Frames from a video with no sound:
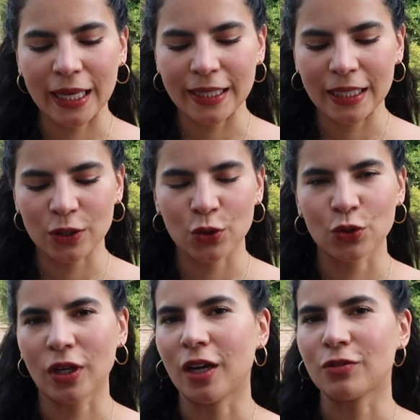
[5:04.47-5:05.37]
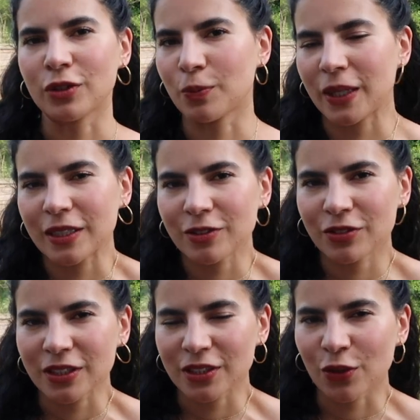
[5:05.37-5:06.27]
I get to have all the
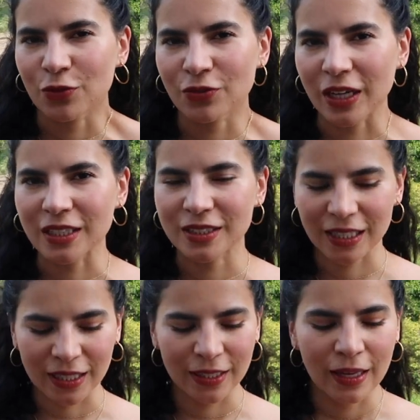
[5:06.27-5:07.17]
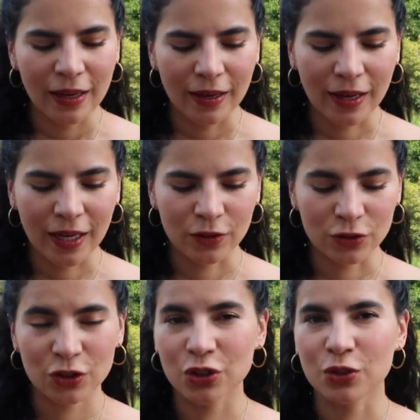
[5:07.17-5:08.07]
benefits of fasting and
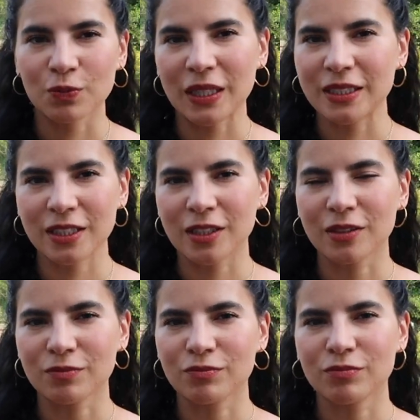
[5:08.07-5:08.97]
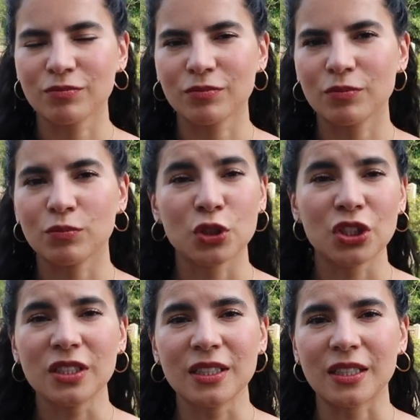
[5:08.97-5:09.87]
also just makes it
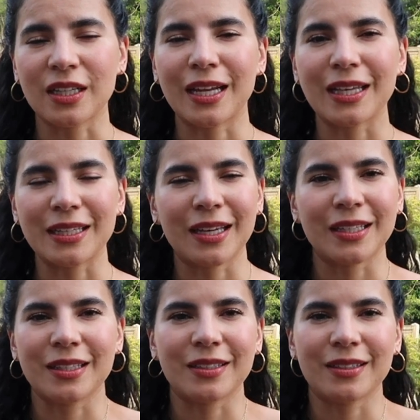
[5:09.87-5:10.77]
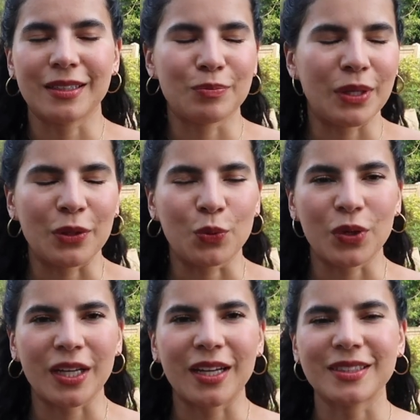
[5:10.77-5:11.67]
much easier and I, I get better
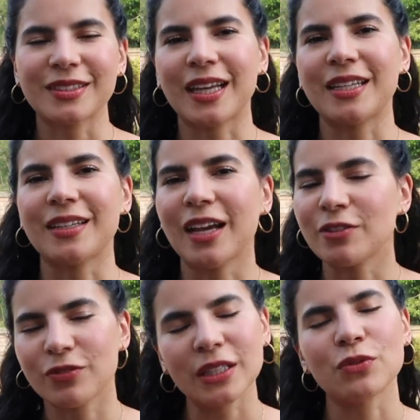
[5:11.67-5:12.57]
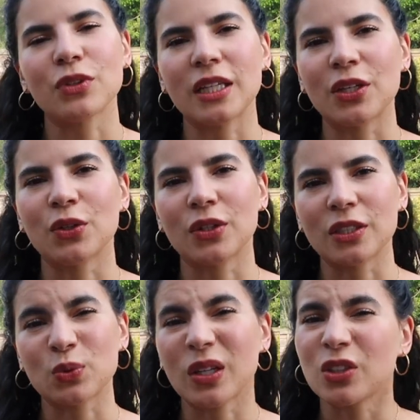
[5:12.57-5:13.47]
workouts and I feel really good as well.